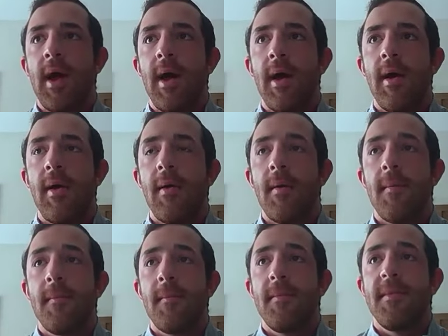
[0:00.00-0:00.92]

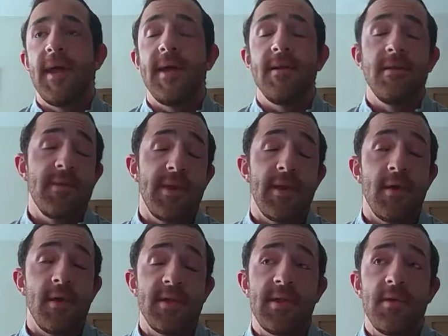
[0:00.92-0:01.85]
That
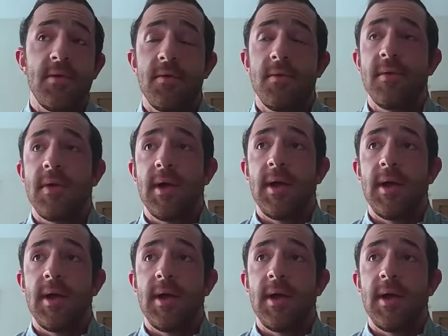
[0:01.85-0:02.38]
also